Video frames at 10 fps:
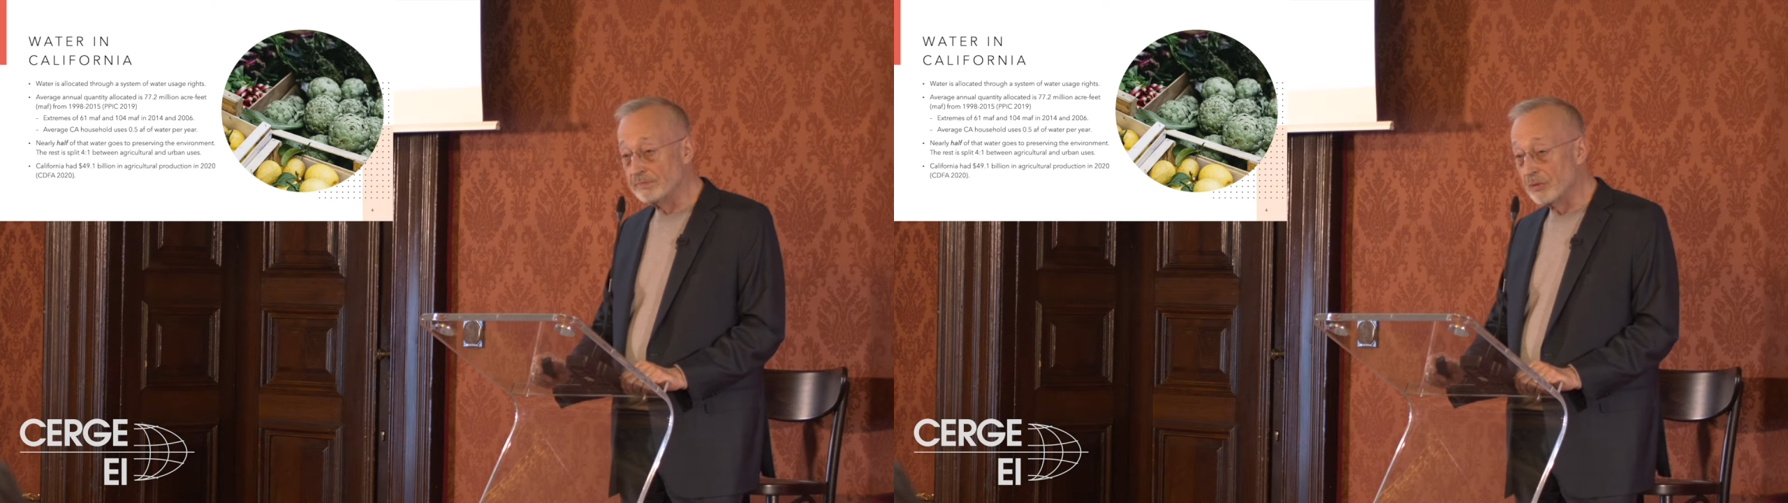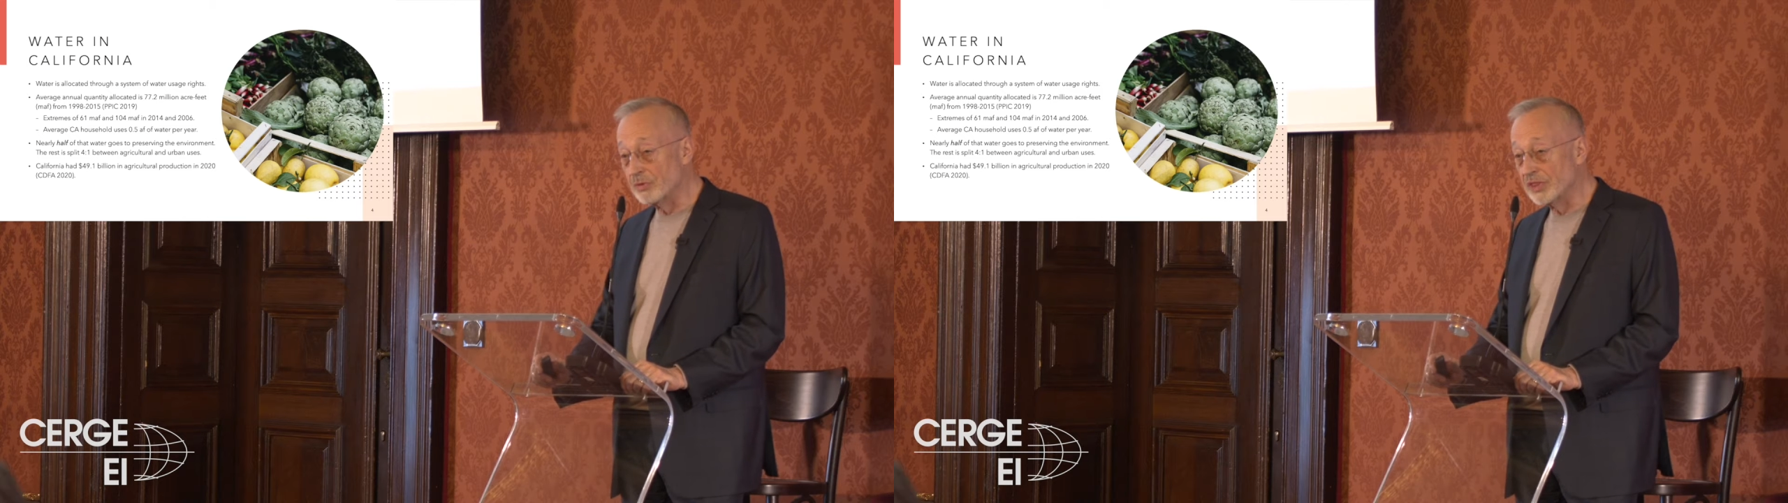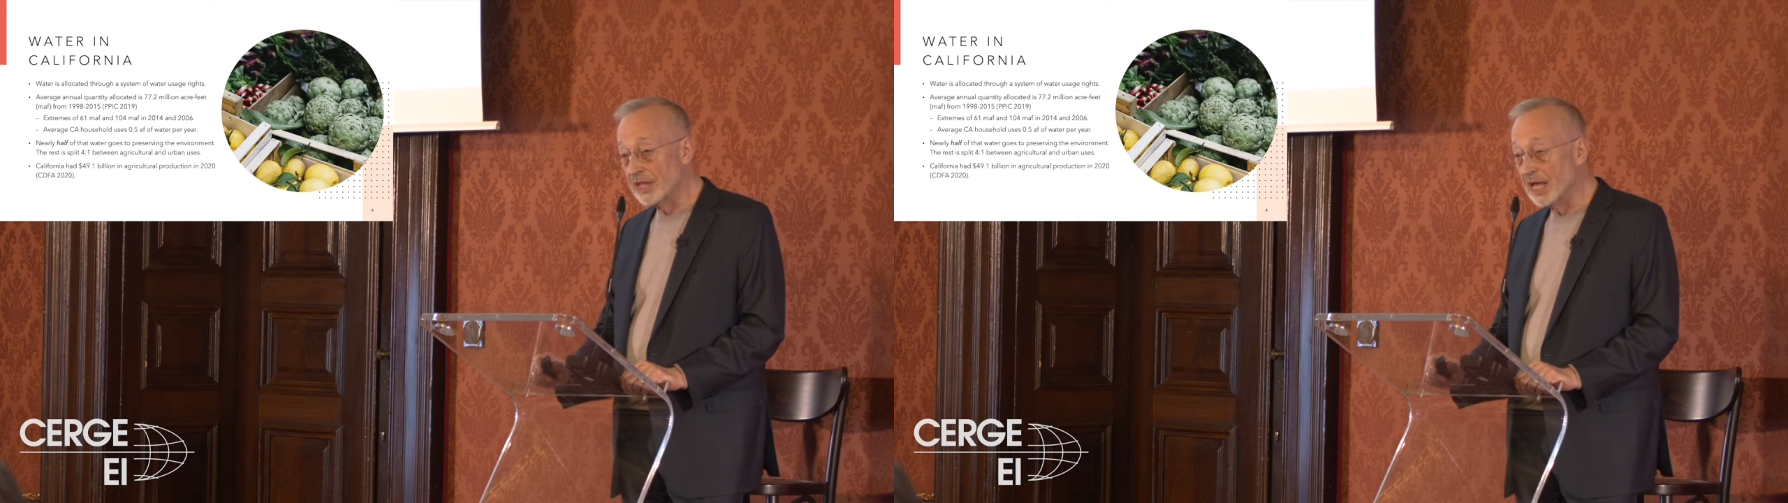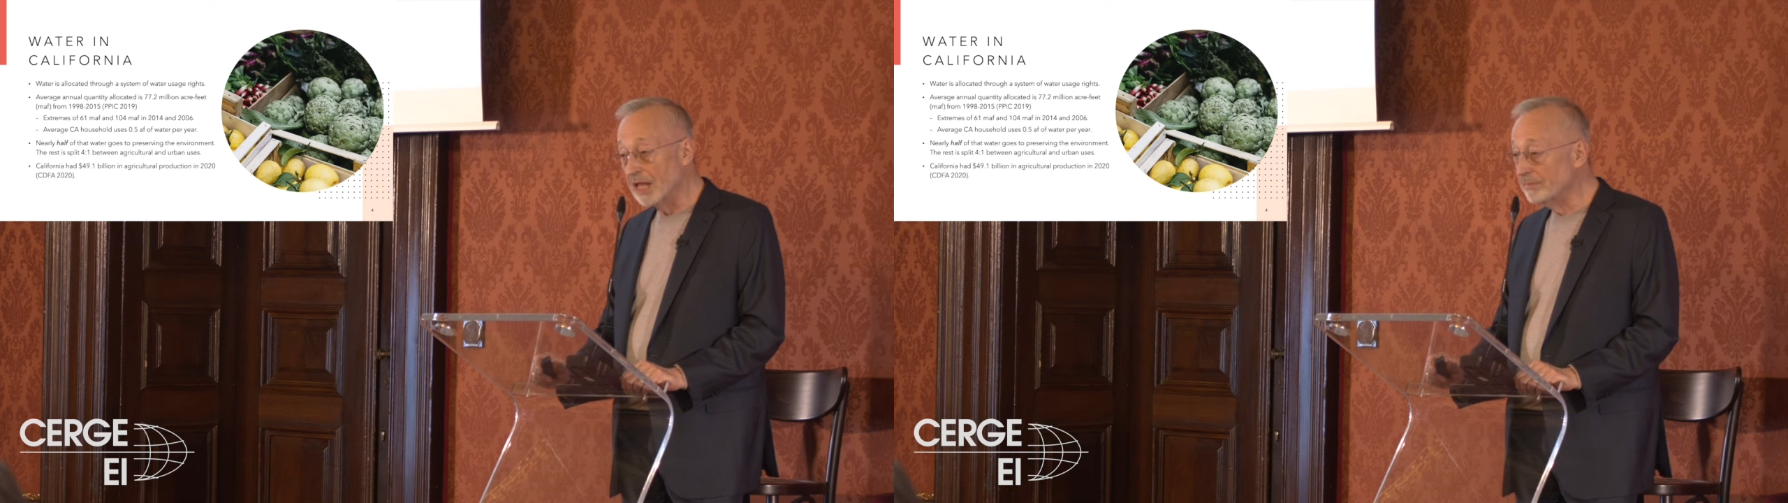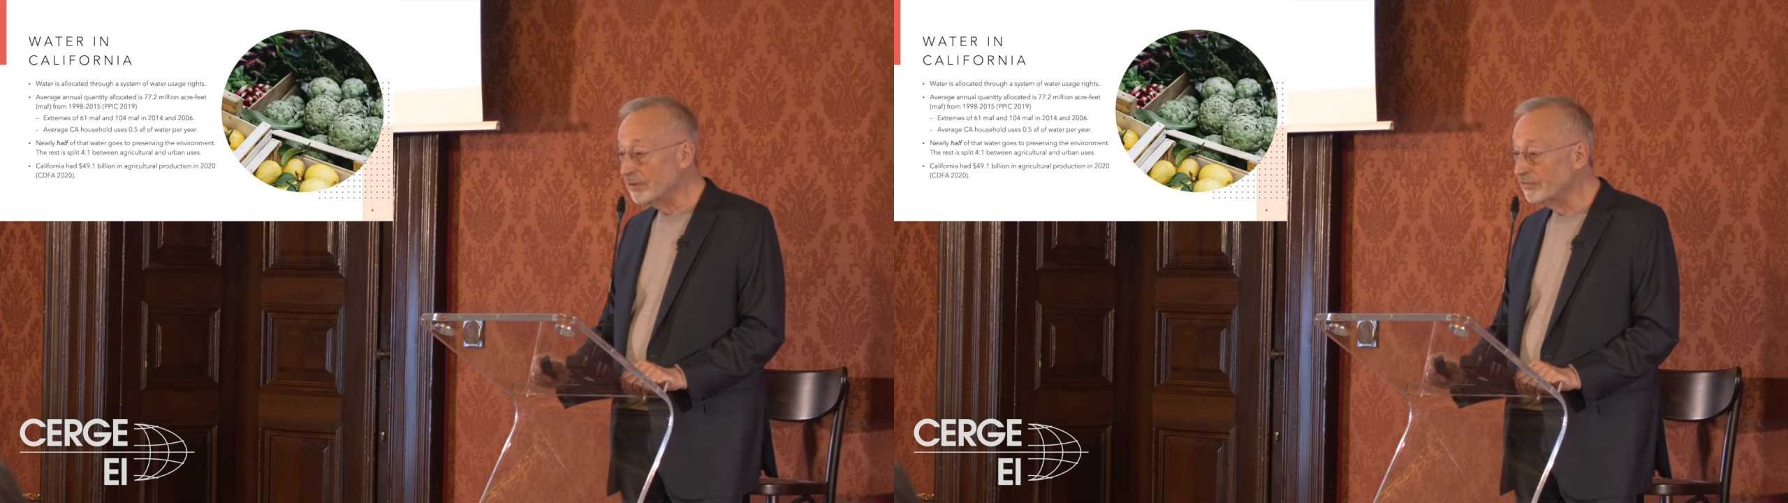but with the
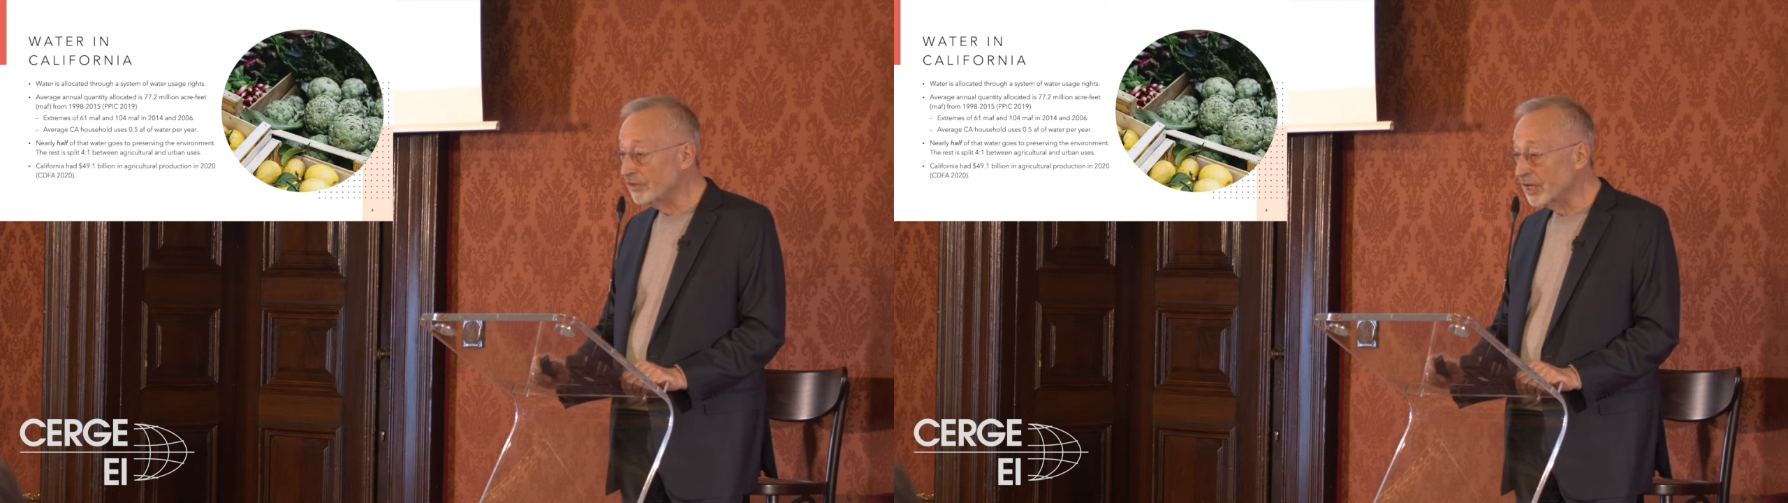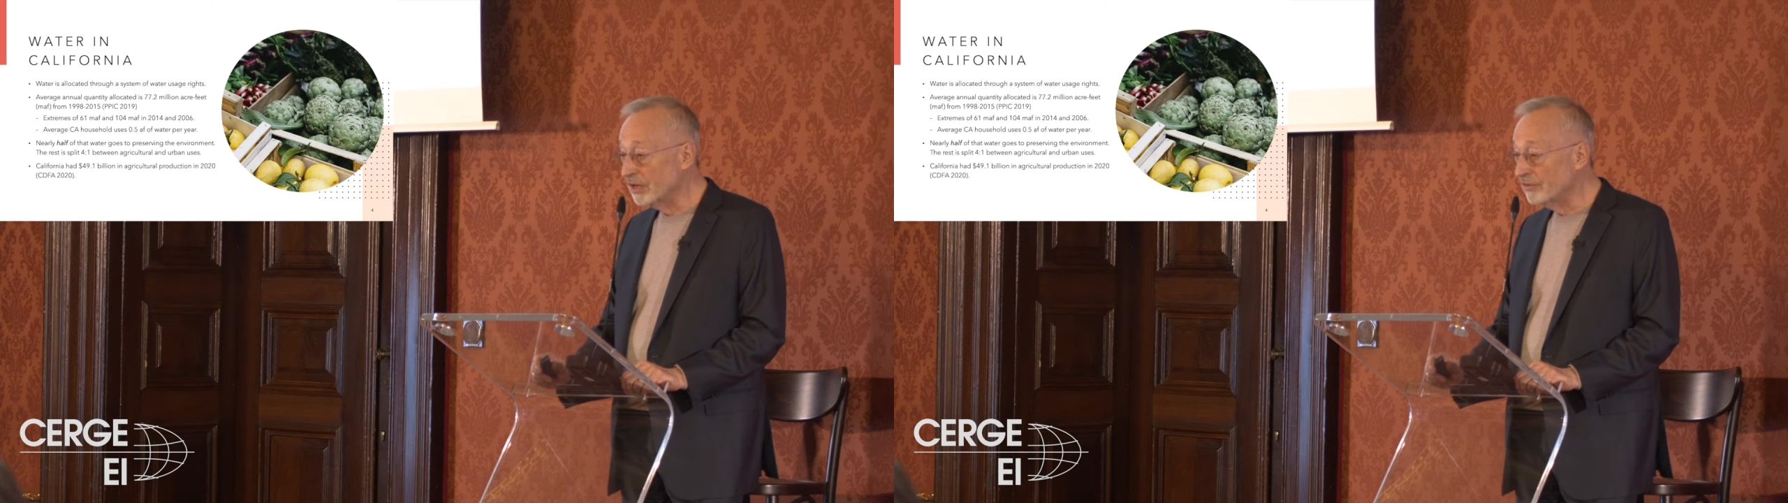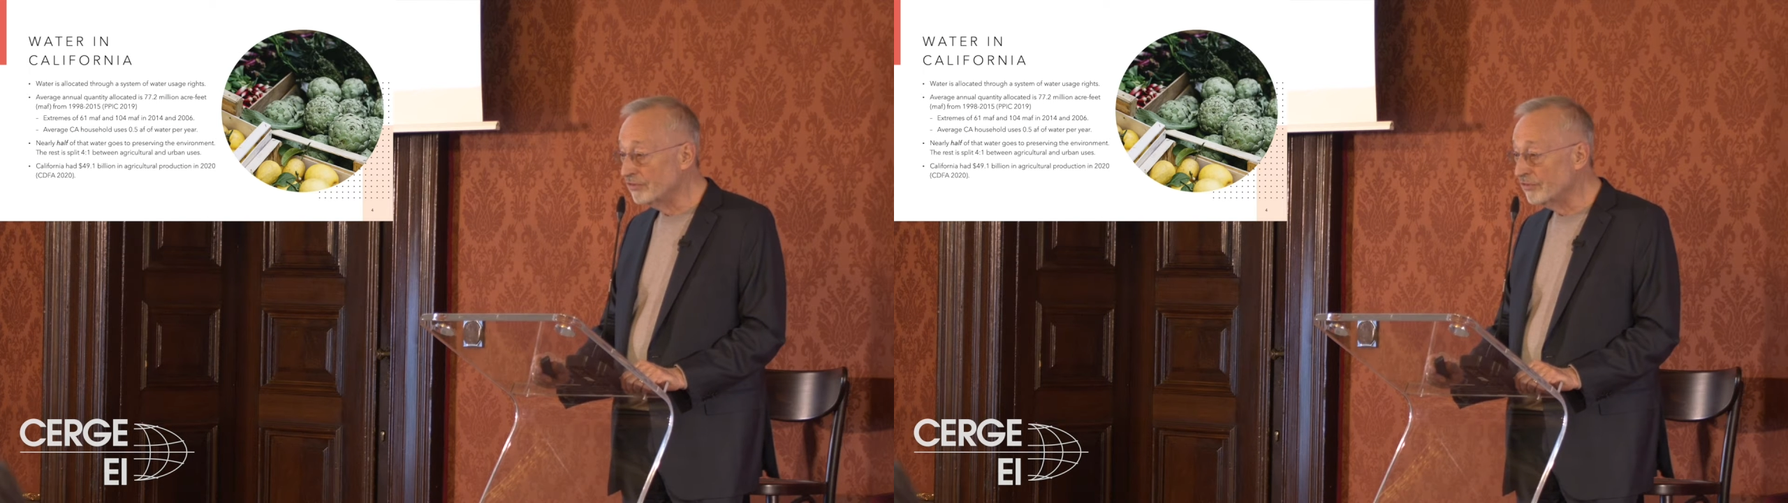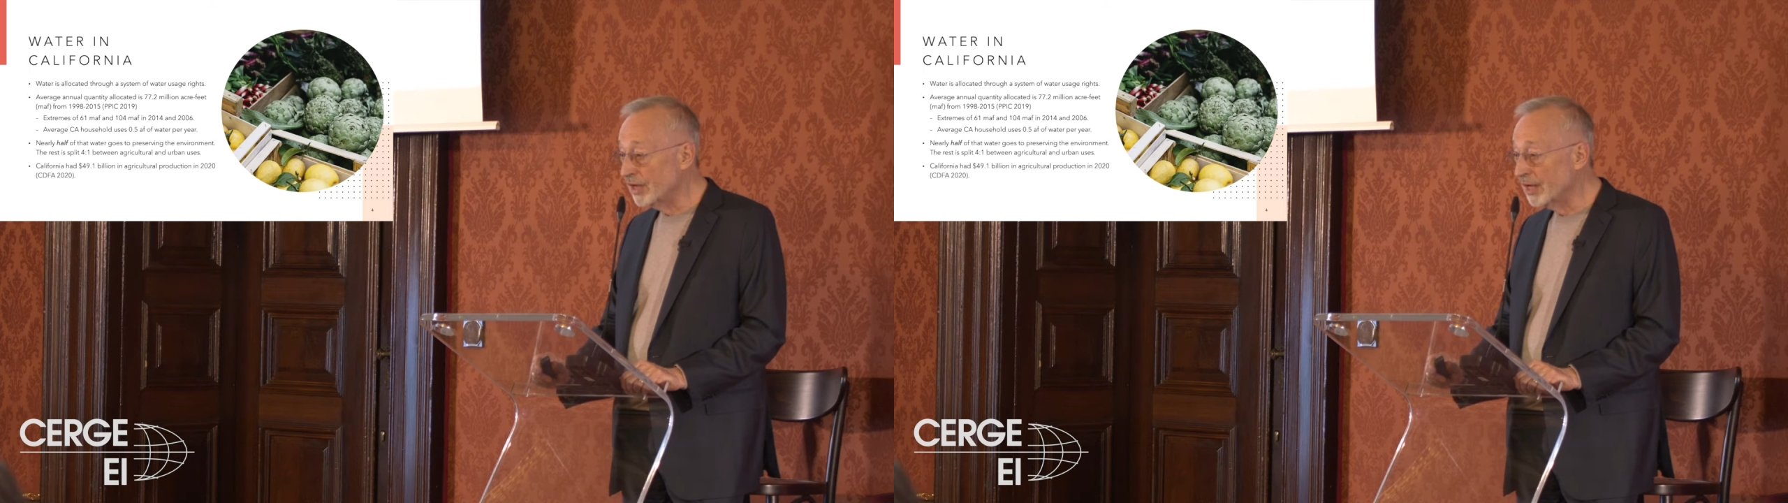help of